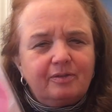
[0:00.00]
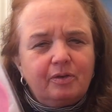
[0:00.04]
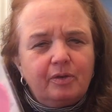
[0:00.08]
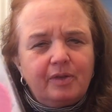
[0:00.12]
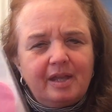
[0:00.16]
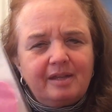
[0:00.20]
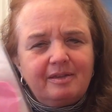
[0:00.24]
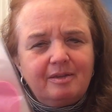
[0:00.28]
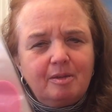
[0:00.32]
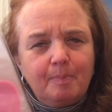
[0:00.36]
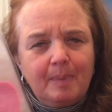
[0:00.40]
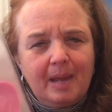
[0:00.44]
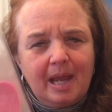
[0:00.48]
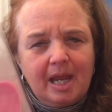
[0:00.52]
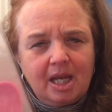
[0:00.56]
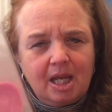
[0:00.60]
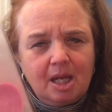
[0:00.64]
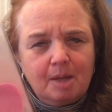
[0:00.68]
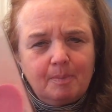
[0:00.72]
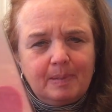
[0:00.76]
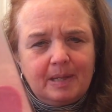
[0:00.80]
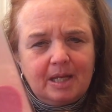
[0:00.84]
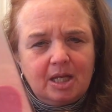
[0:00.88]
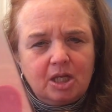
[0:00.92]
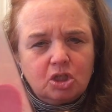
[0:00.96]
So that's a
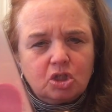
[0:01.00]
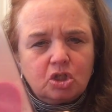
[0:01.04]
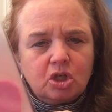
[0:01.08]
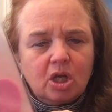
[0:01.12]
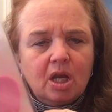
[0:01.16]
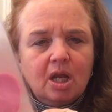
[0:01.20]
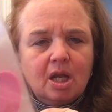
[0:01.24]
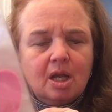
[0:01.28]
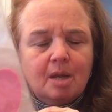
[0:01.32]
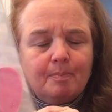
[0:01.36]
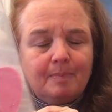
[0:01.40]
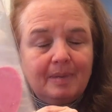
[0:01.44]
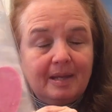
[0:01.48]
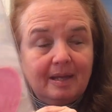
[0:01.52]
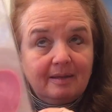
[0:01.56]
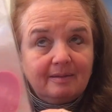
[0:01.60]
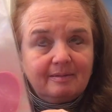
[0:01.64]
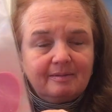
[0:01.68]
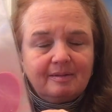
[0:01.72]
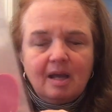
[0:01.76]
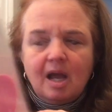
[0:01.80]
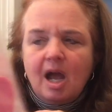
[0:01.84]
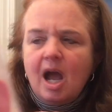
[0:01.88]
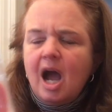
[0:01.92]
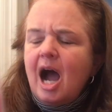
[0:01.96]
penny a peach
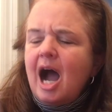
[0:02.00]
piece.